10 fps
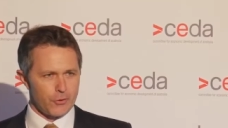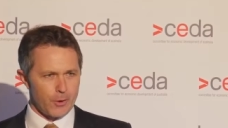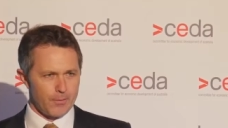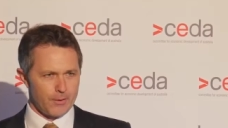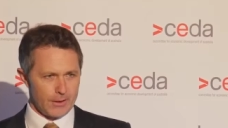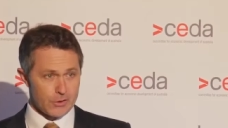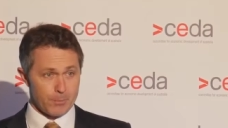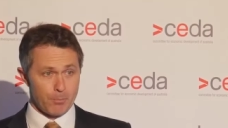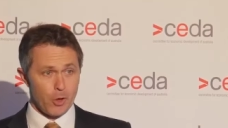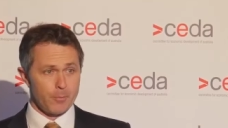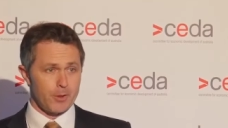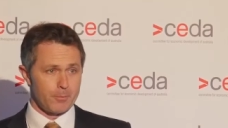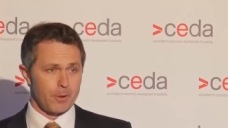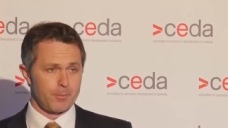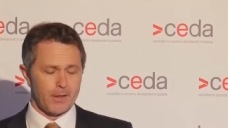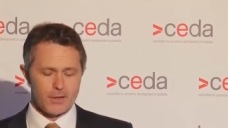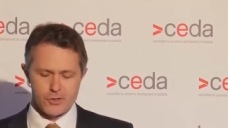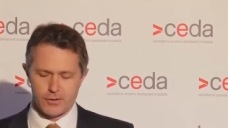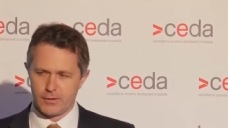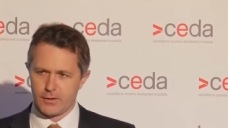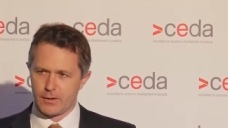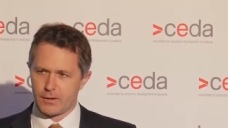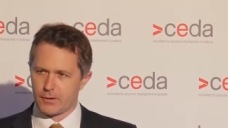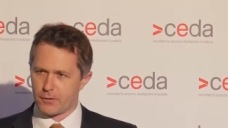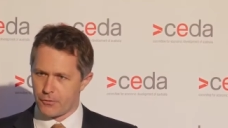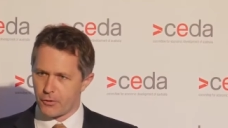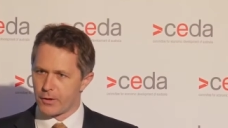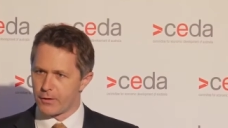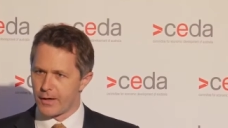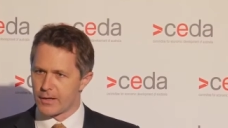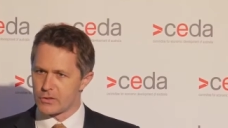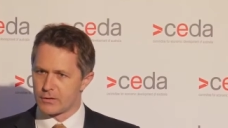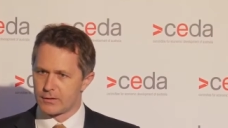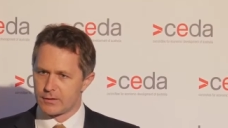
or a, at least a permanent population, of 30,000.